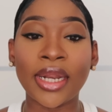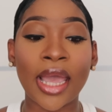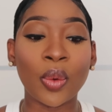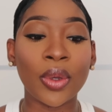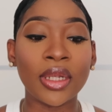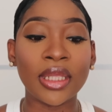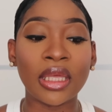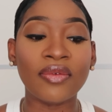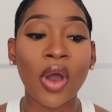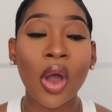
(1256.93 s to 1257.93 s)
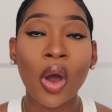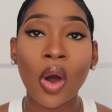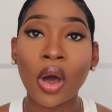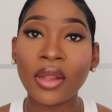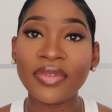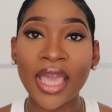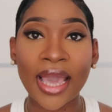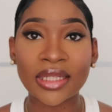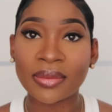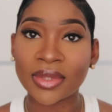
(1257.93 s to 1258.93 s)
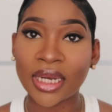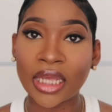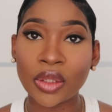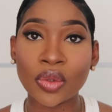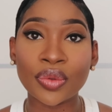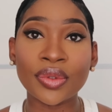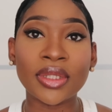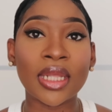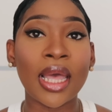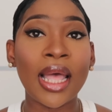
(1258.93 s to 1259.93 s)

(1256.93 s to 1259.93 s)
I will leave all of the items that I use